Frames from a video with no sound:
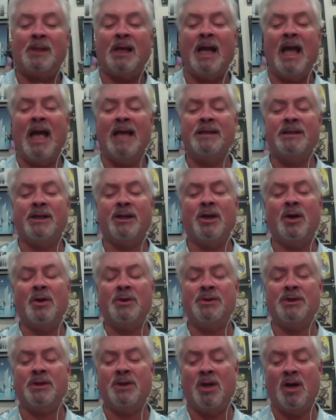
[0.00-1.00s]
As it
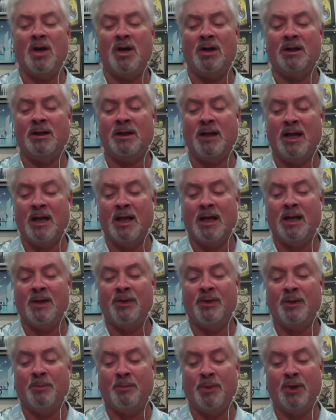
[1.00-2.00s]
goes along,
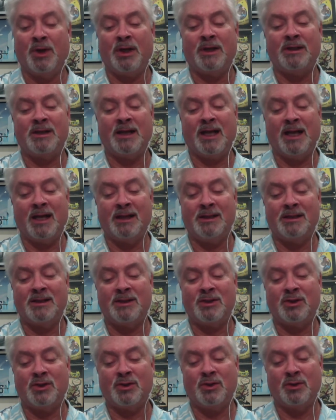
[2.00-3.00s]
the book
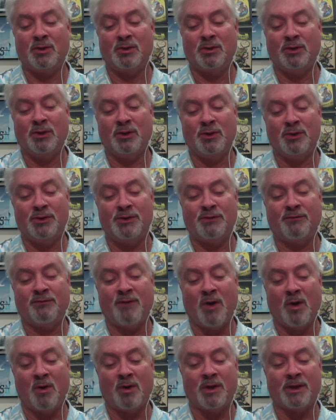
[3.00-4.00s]
tends to lose
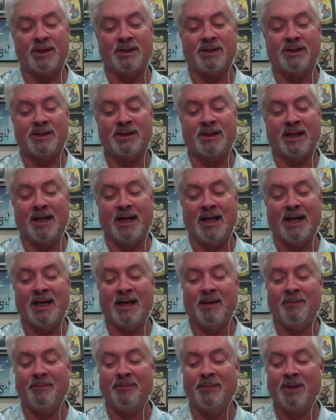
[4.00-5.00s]
focus.
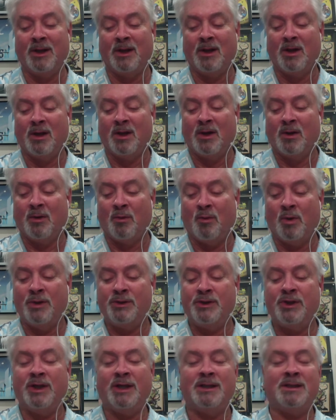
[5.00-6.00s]

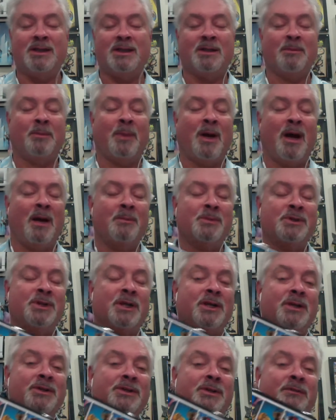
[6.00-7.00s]
Once you get to the
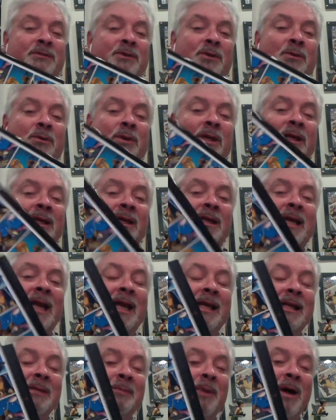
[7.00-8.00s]
Bombshells, if you read
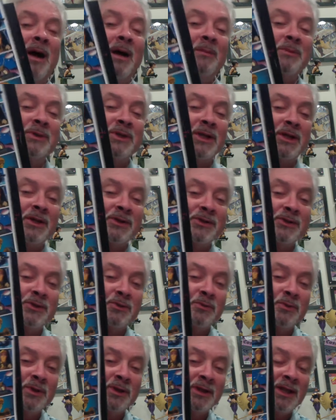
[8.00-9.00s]
any Bombshells, you
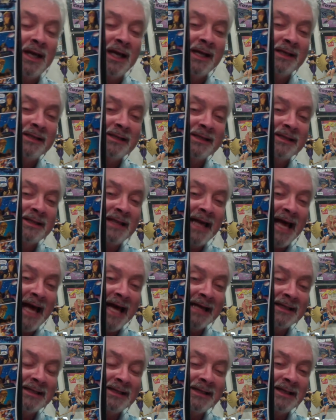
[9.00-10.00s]
realize that